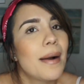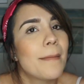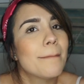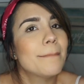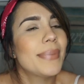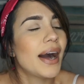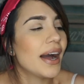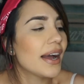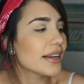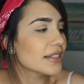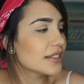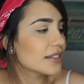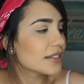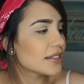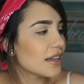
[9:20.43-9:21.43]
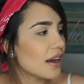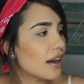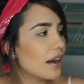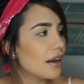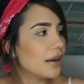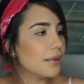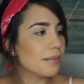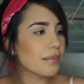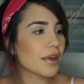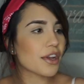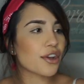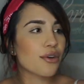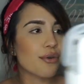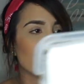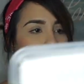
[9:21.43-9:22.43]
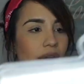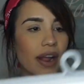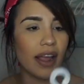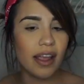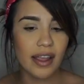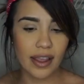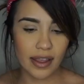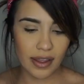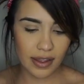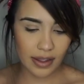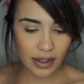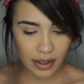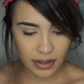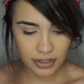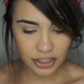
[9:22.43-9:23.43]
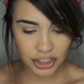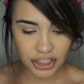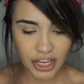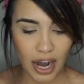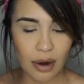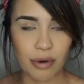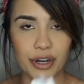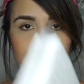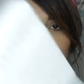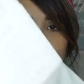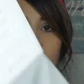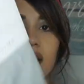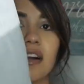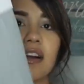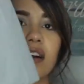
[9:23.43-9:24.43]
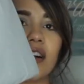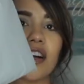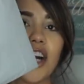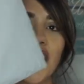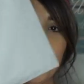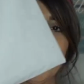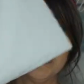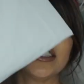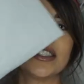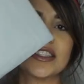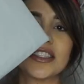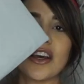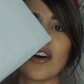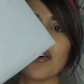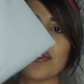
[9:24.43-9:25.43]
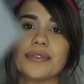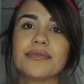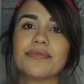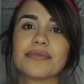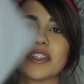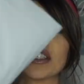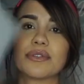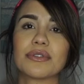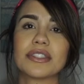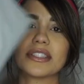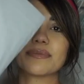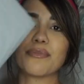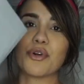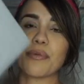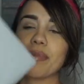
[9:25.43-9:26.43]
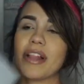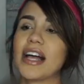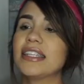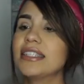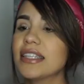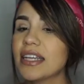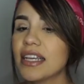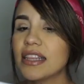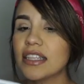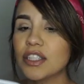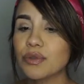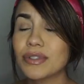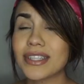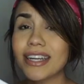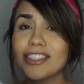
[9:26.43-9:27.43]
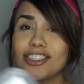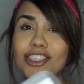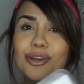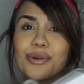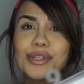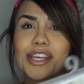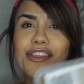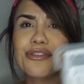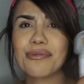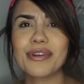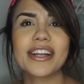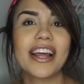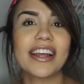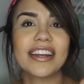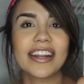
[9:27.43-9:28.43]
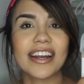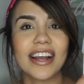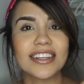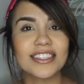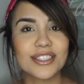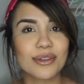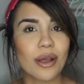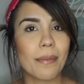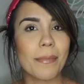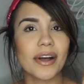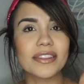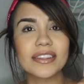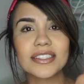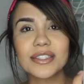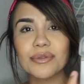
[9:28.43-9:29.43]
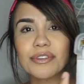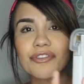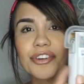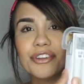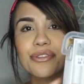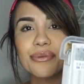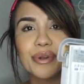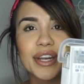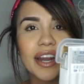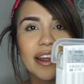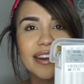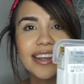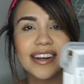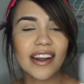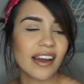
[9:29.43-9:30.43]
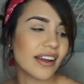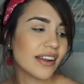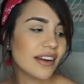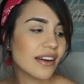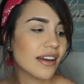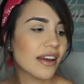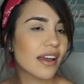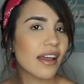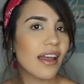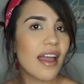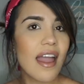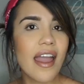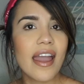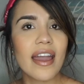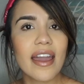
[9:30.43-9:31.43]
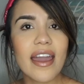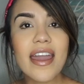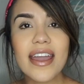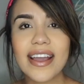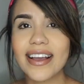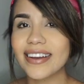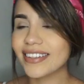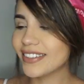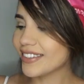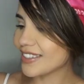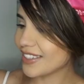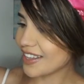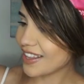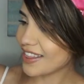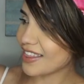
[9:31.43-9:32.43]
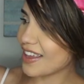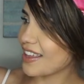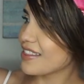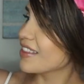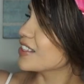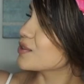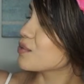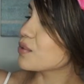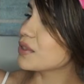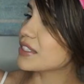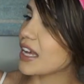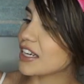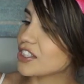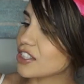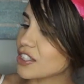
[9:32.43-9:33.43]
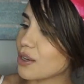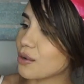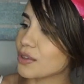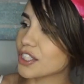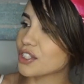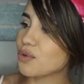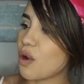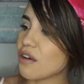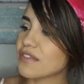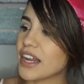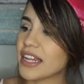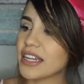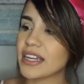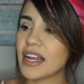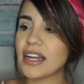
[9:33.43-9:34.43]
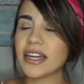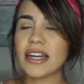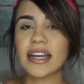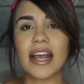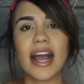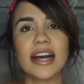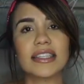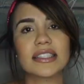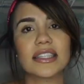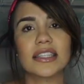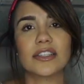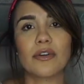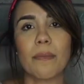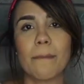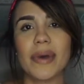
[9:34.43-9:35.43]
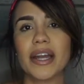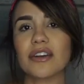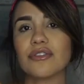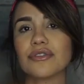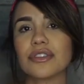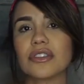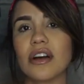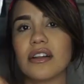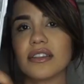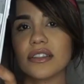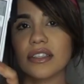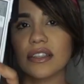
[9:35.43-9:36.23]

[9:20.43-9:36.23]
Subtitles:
buy some gray shower curtains. So this one's more plastic, and this one's actually only $3.99. So I bought this one for $3.99, and then this one was actually only $12.99, and it has little metals on